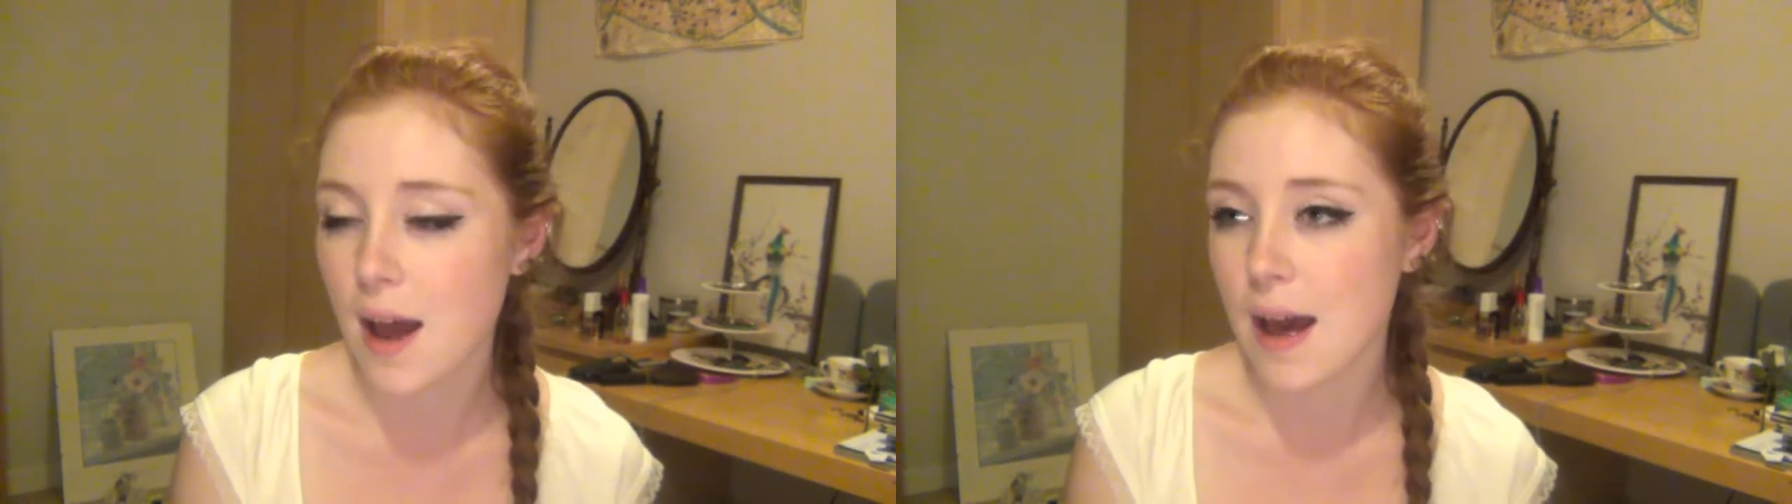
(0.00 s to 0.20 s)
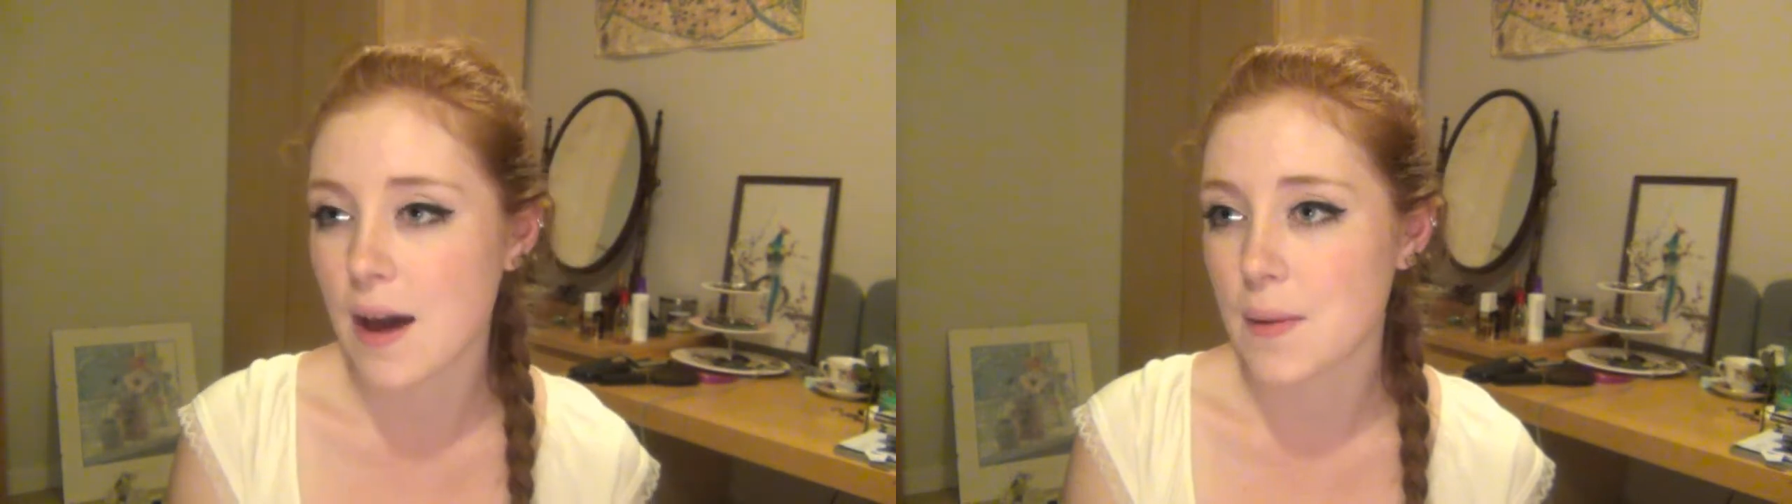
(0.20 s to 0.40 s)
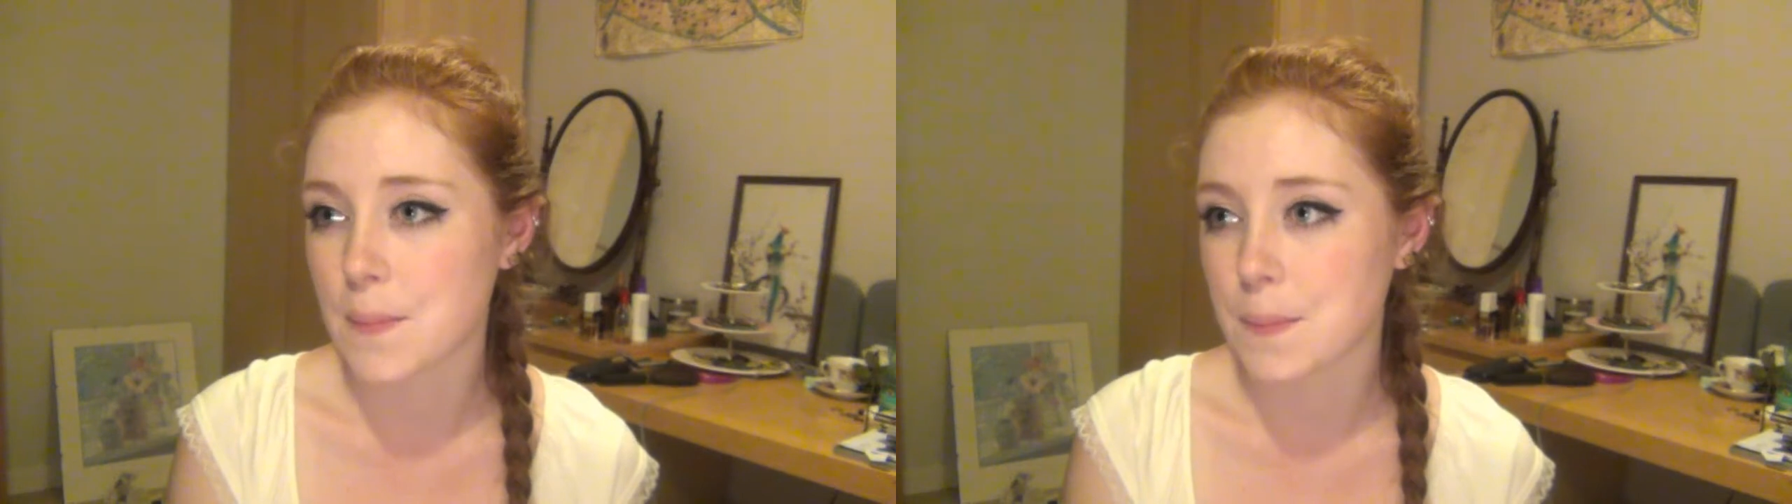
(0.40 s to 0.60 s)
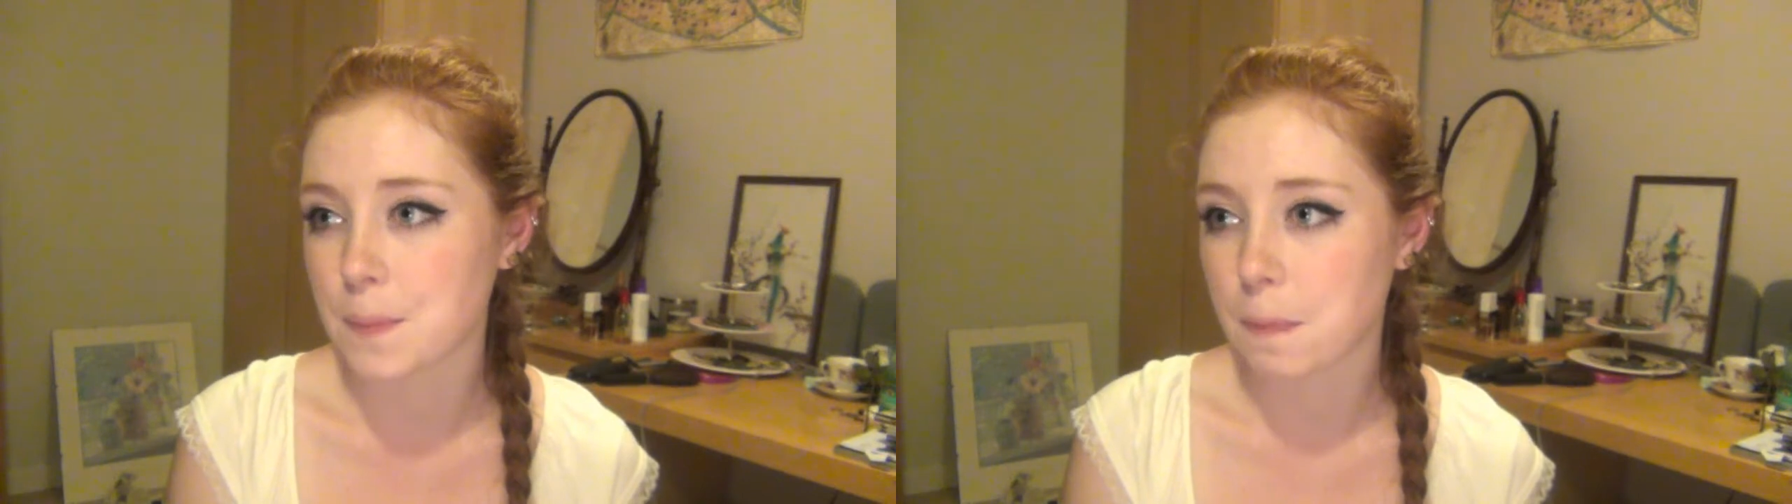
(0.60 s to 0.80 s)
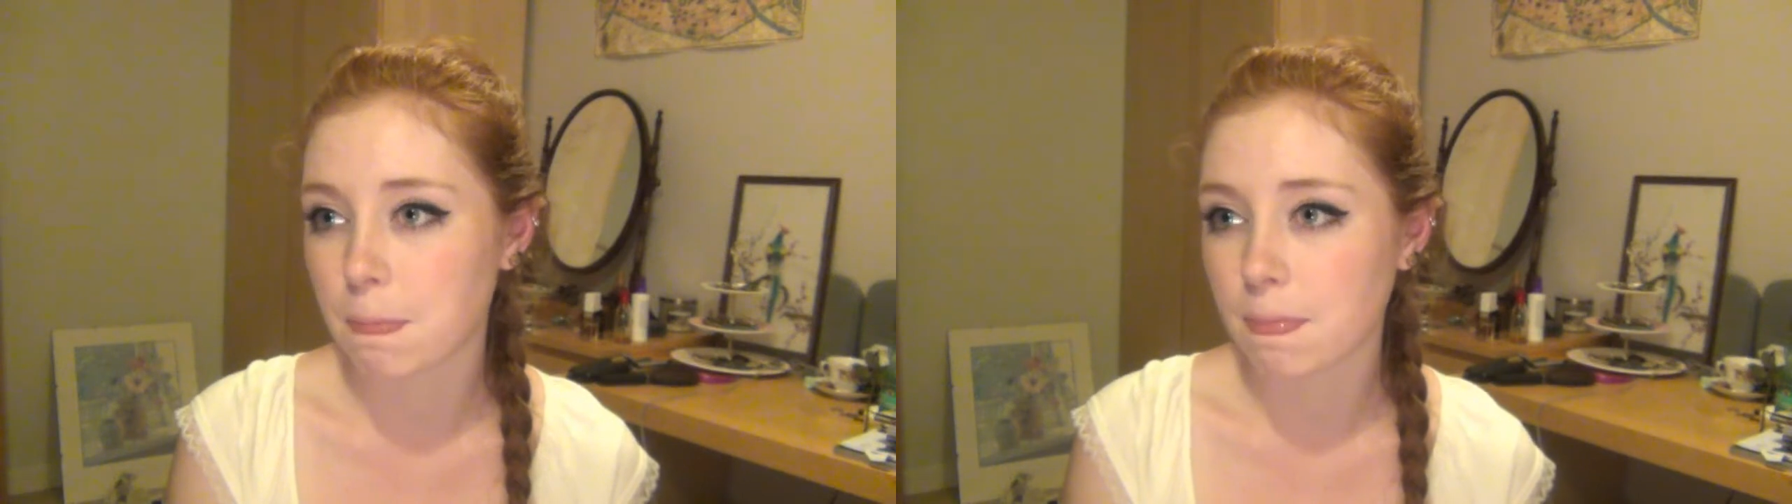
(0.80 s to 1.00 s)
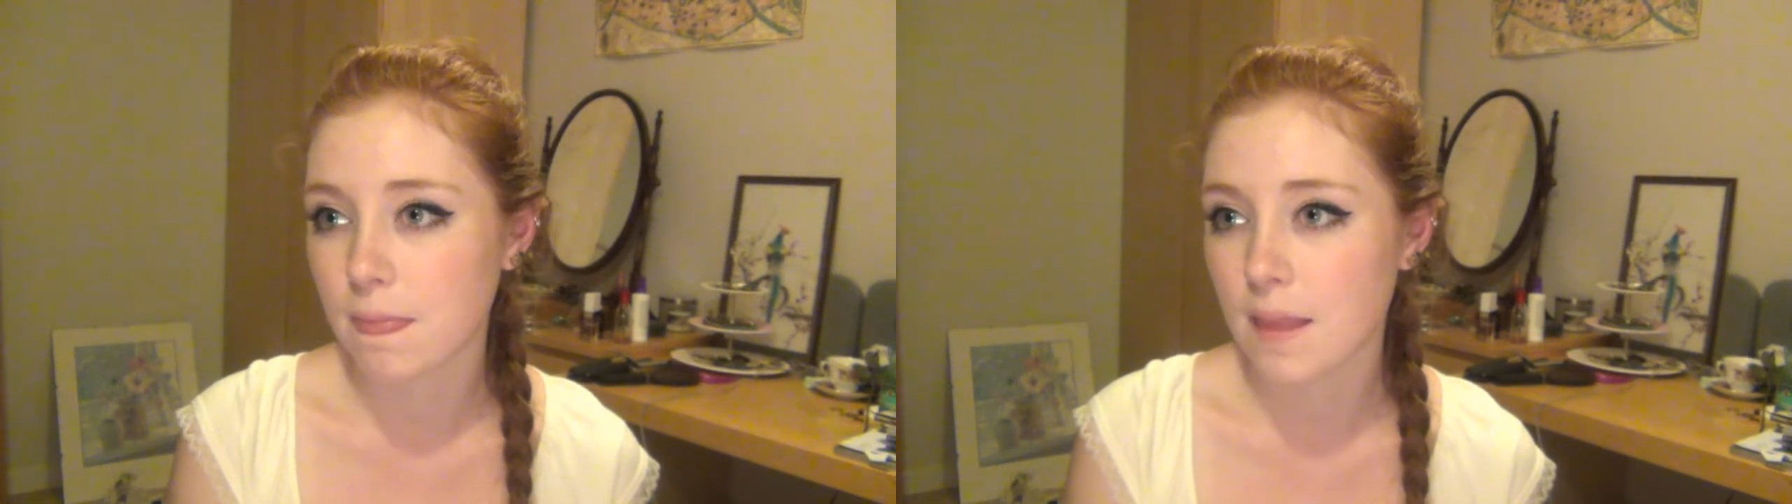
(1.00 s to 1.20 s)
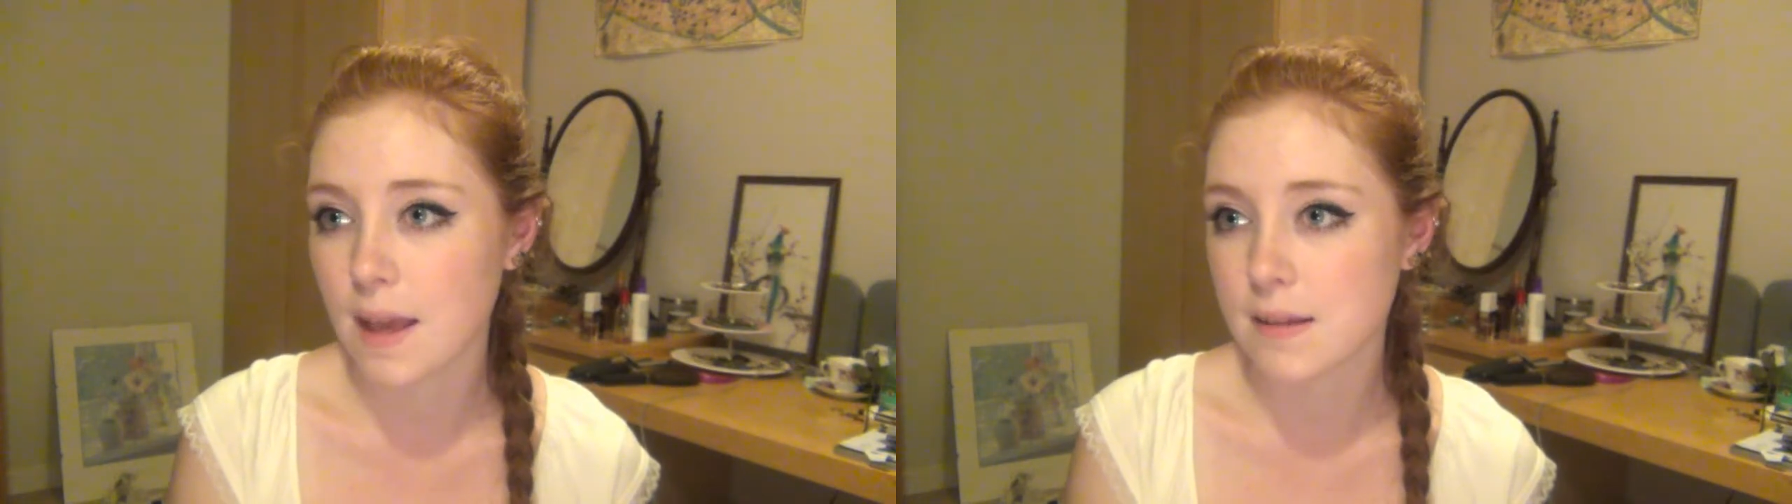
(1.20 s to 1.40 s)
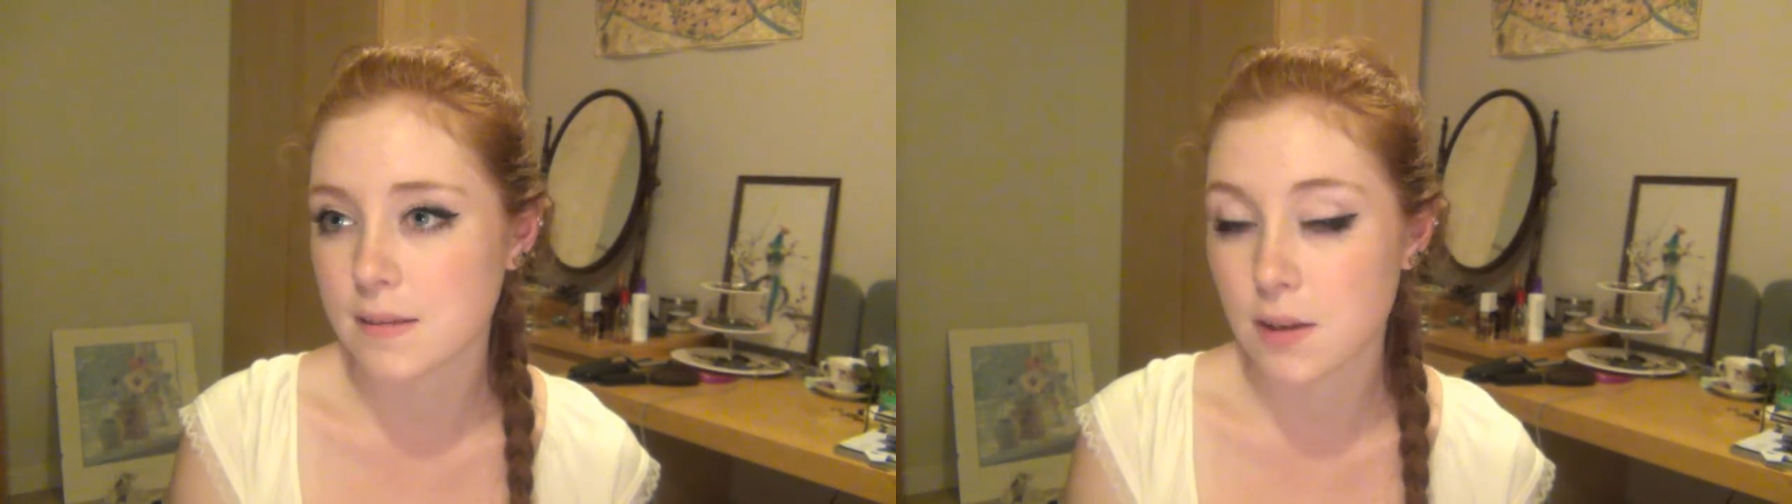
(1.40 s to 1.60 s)
So
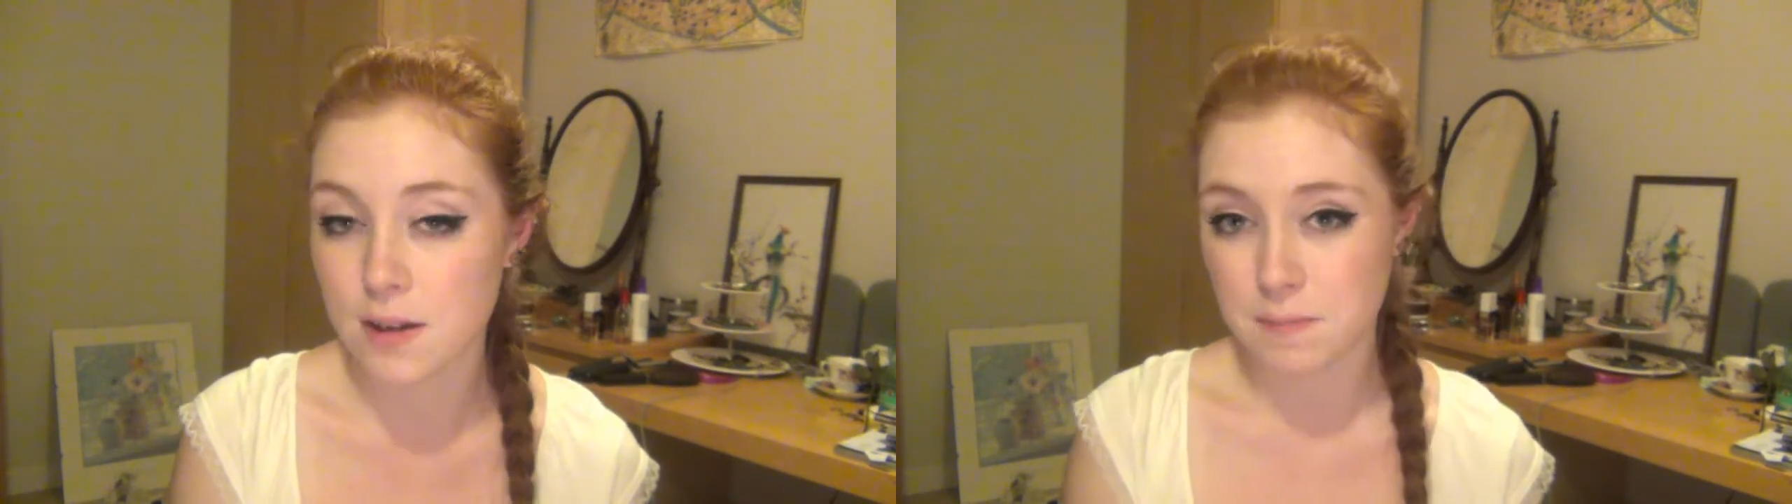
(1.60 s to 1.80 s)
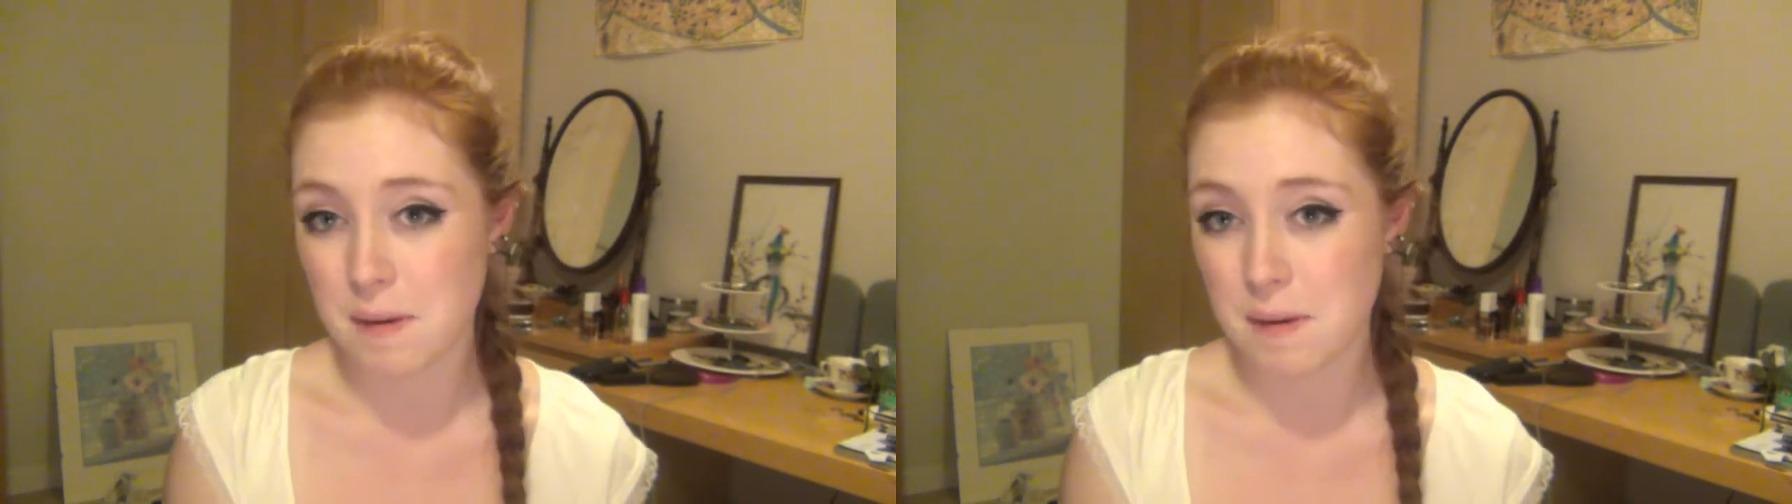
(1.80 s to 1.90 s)
it's